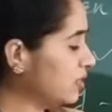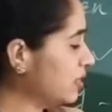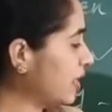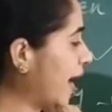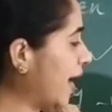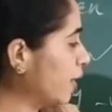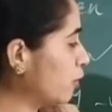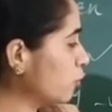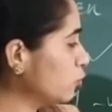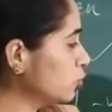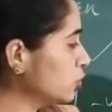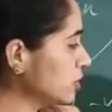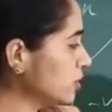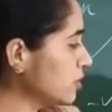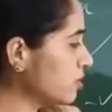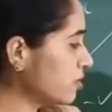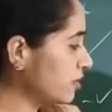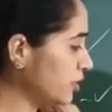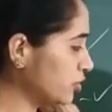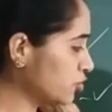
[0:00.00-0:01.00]
nitrogen
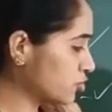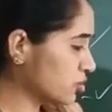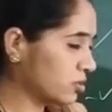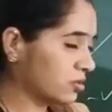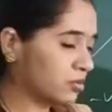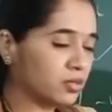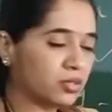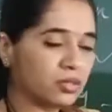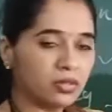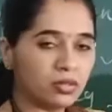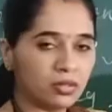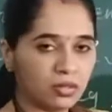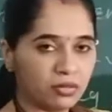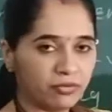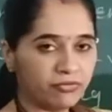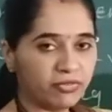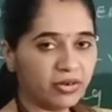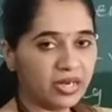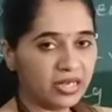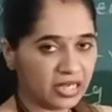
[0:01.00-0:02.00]
rich
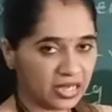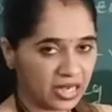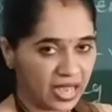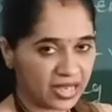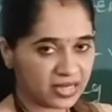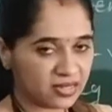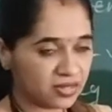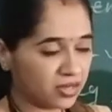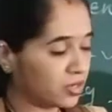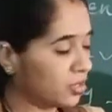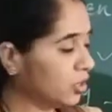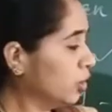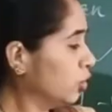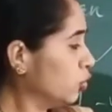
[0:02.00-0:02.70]
fertilizer